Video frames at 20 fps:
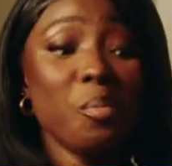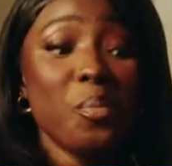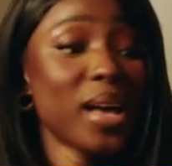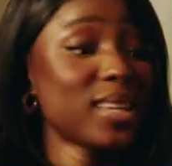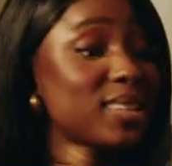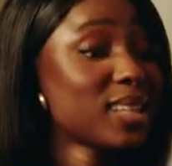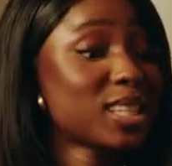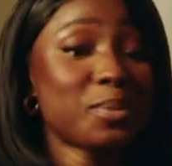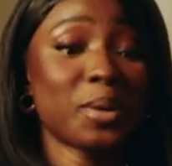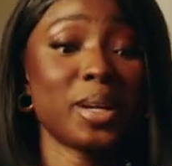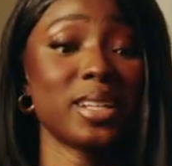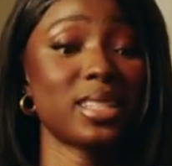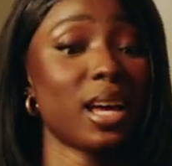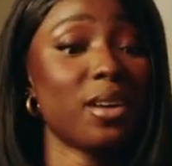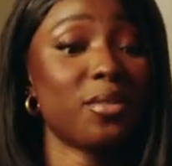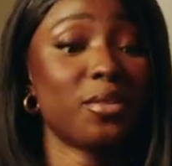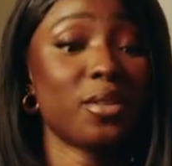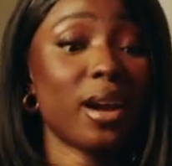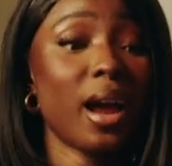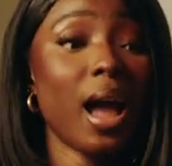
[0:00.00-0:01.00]
Best experience
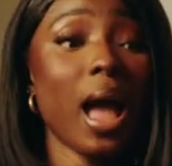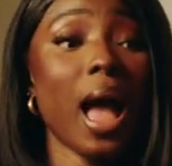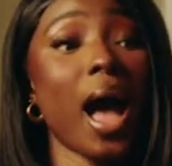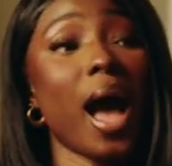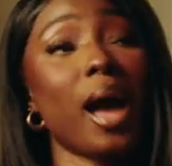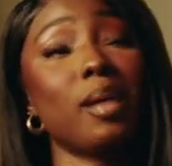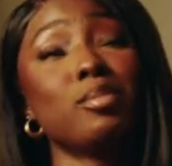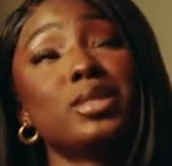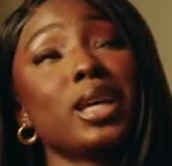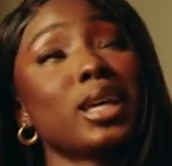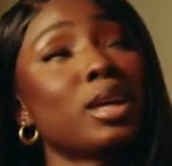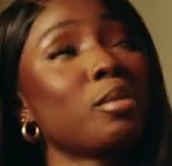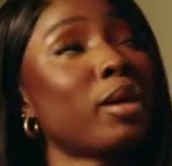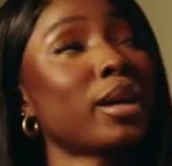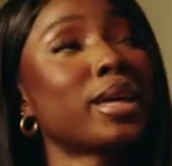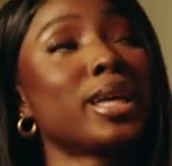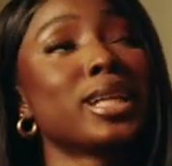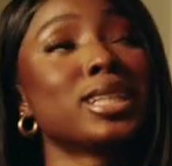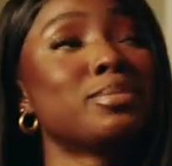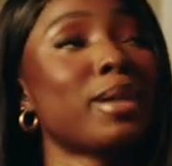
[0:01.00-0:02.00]
ever. I'm taking
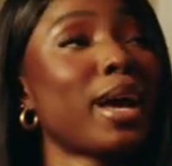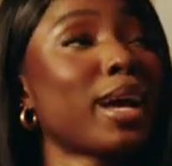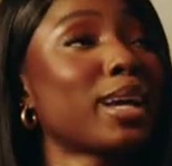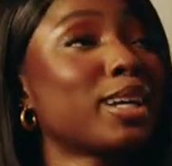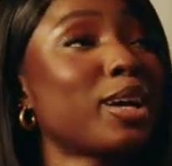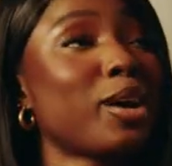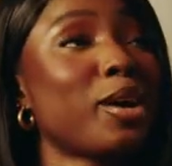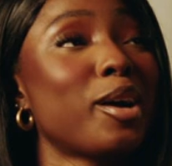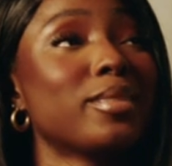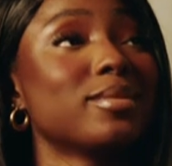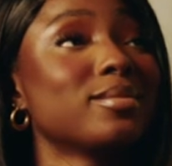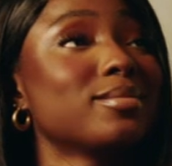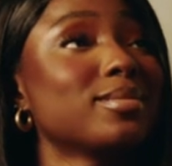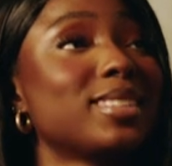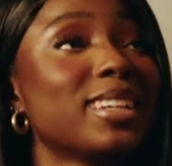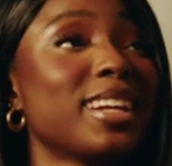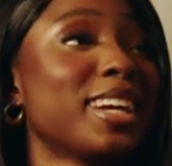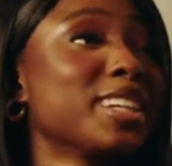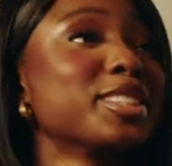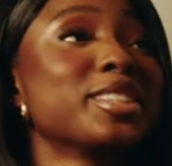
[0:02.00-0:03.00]
my kids back
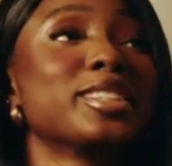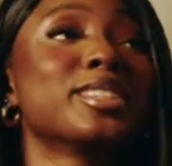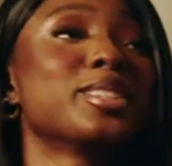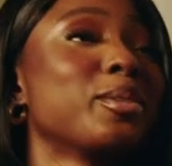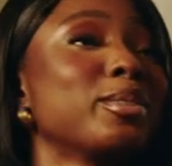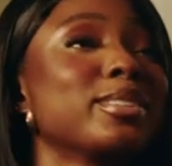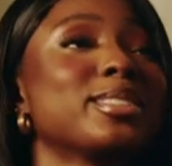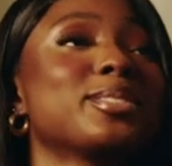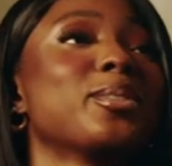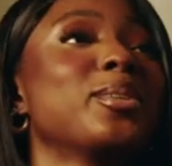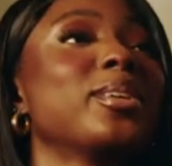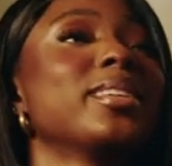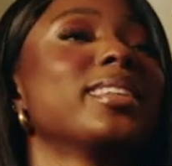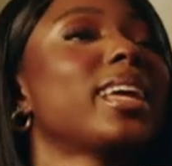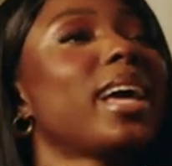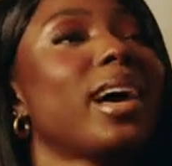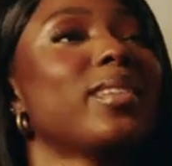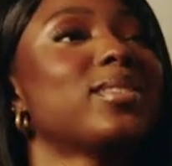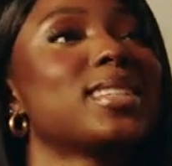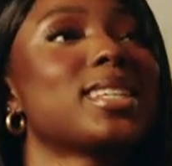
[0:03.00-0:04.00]
to Nigeria to go to school.
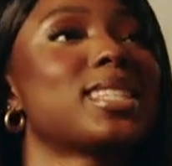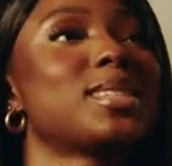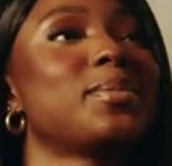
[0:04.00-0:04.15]
They have to